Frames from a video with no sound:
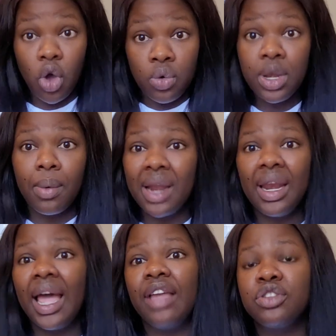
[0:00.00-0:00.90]
only
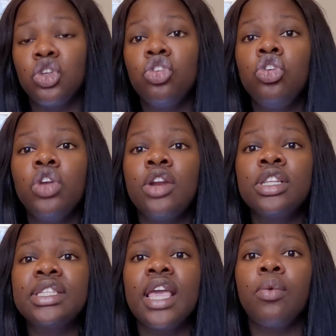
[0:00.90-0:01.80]
one life so you, you're
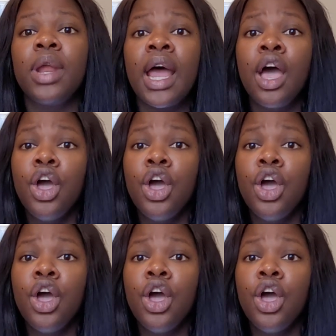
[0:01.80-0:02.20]
not saying when